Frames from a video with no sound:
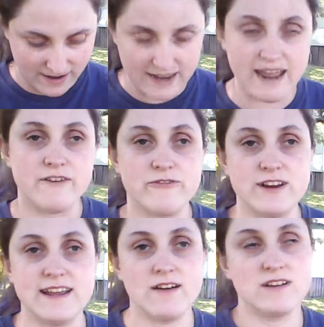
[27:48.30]
kind of
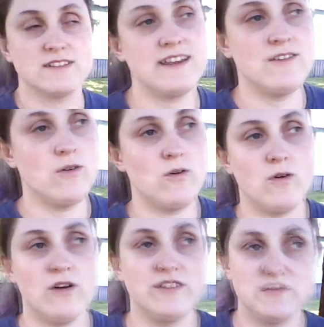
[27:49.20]
freak out, because I know
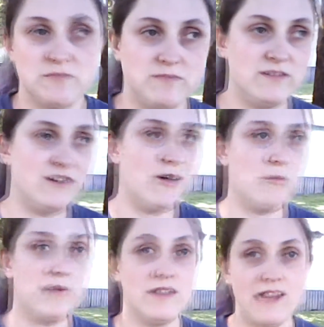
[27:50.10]
all these,
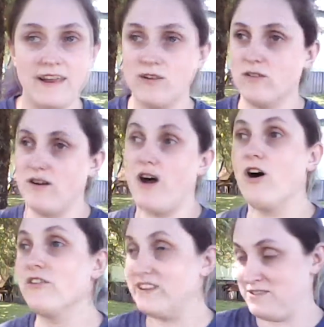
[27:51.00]
I know not
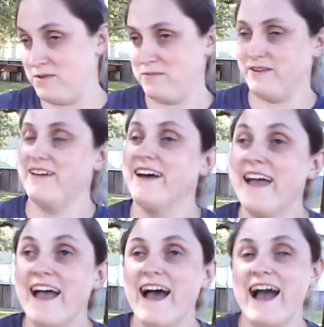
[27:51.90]
all these people.
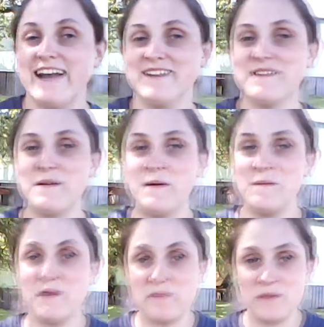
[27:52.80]
I know
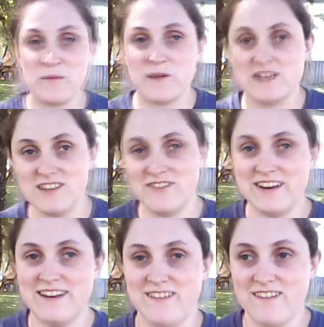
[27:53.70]
people that watch the
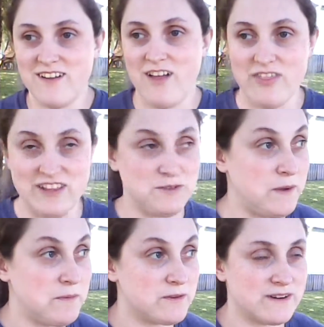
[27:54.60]
video. These
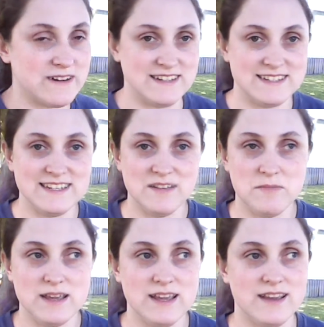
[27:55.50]
people are gonna see
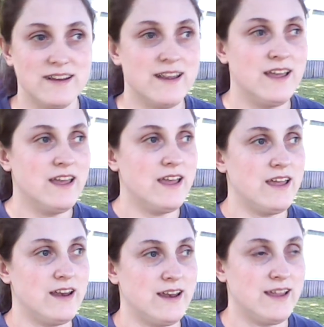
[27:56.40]
me,
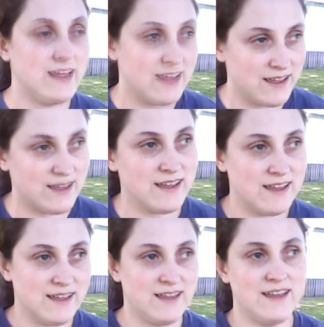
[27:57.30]
and
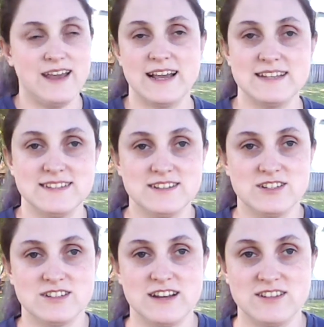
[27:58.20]
I guess
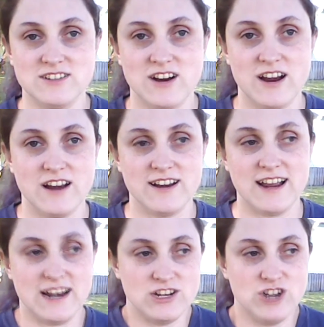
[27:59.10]
I
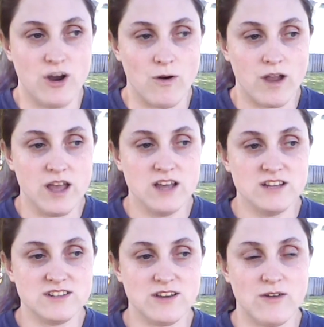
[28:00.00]
kind of choke.
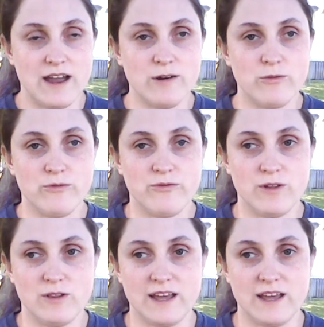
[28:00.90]
So I don't feel